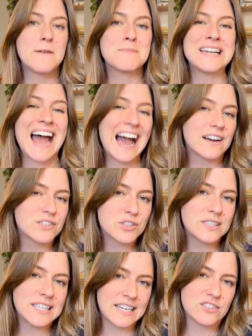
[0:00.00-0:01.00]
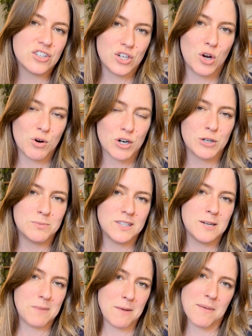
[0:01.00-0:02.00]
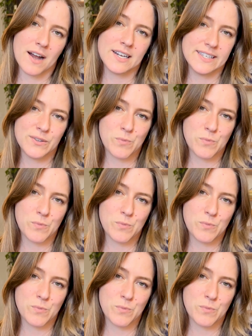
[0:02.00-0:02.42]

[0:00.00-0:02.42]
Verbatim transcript: but actually get to know herbs in my body as